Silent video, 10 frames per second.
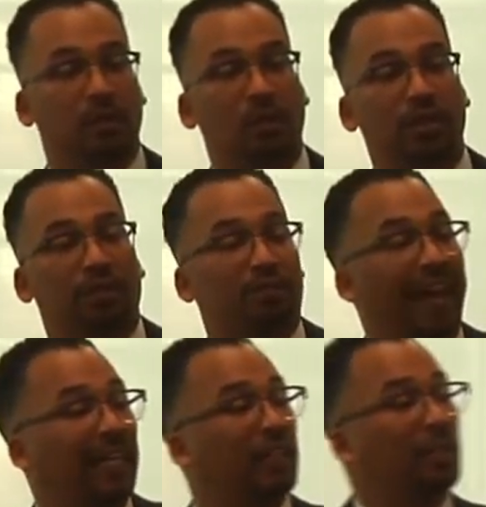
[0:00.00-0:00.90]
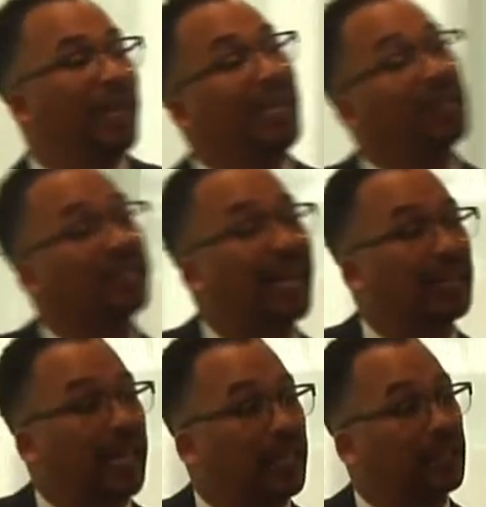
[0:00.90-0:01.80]
which in fact means
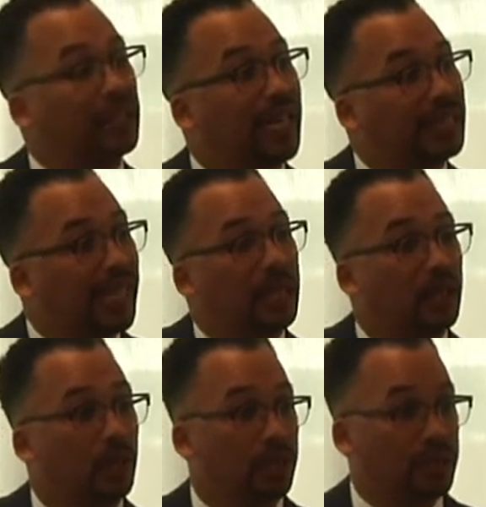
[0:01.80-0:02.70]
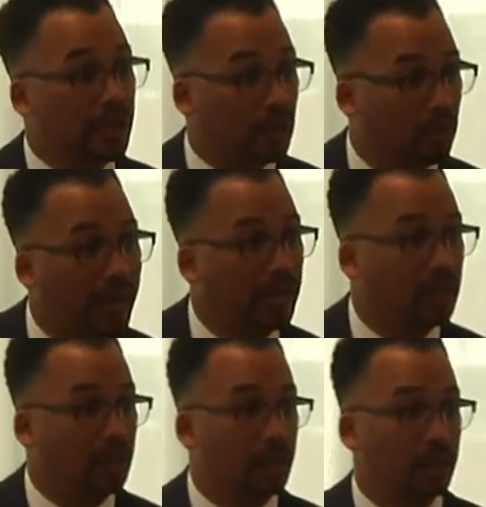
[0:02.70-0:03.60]
that debt load is incorrect.
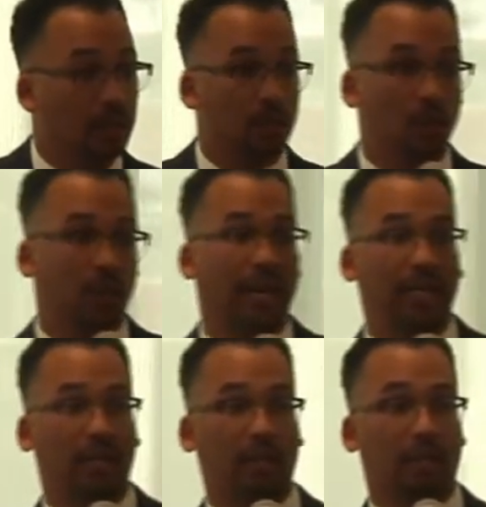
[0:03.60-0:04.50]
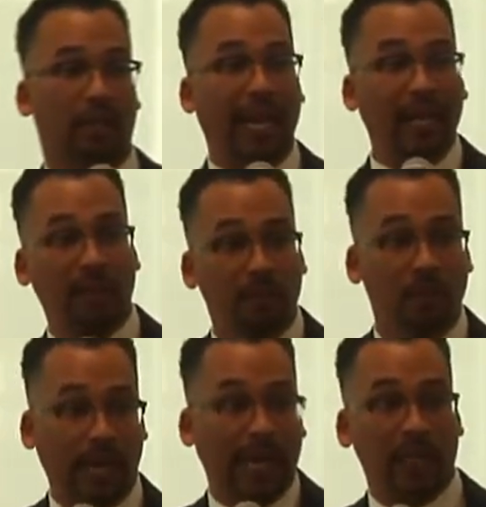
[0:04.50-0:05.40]
It's more like
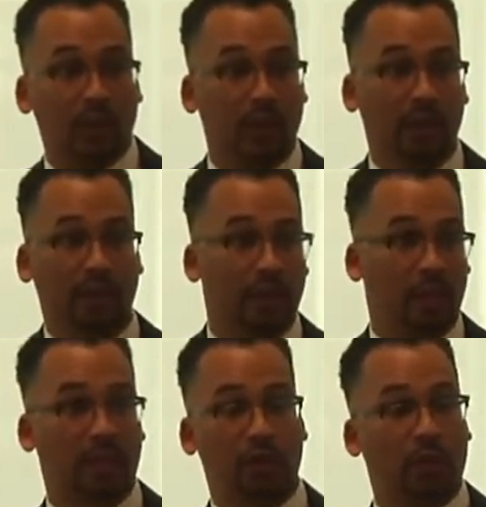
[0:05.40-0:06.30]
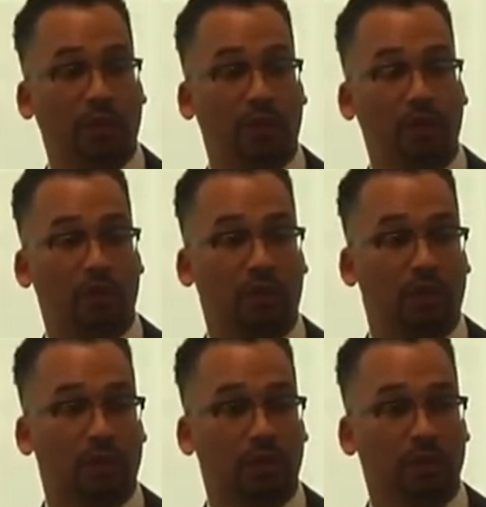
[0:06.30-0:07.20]
80 trillion than it is 22
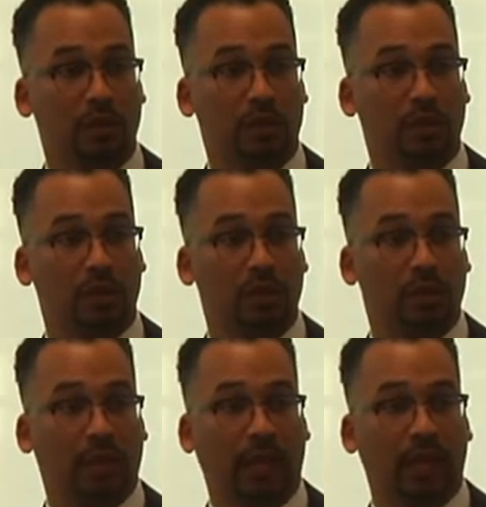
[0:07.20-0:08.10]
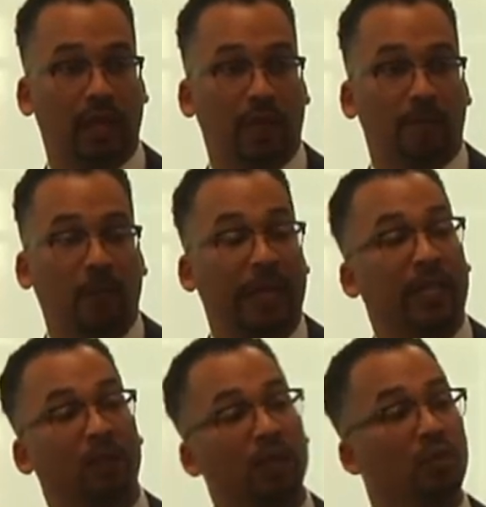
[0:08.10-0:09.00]
trillion, right? And
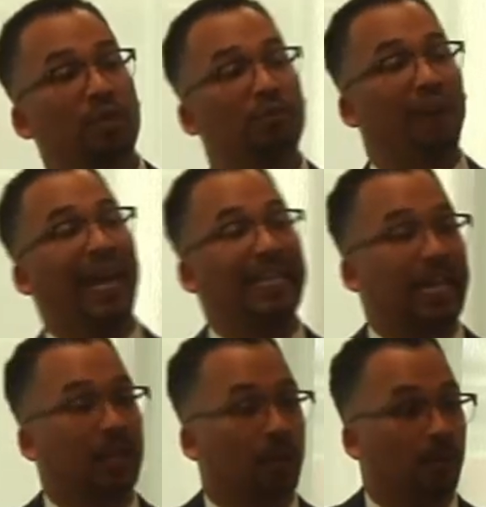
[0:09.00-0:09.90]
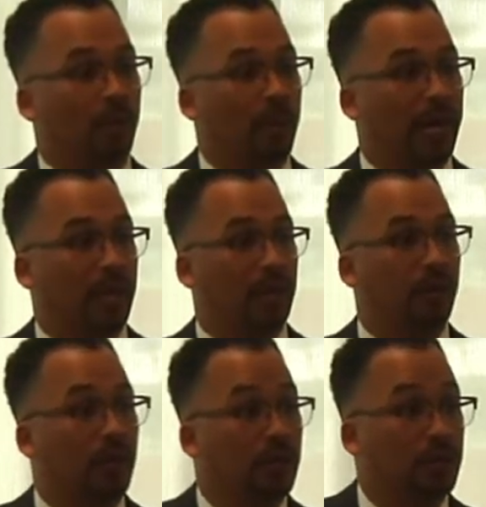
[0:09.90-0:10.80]
then when you divide that number by the
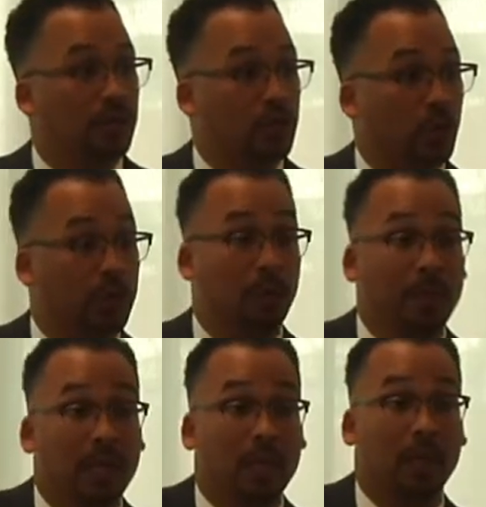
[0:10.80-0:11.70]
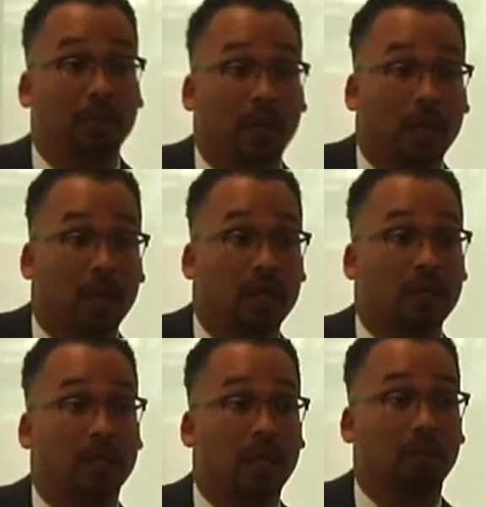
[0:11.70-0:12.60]
320 million
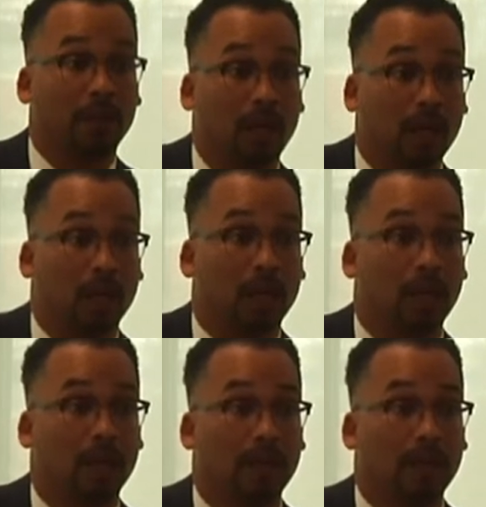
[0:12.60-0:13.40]
Americans in America,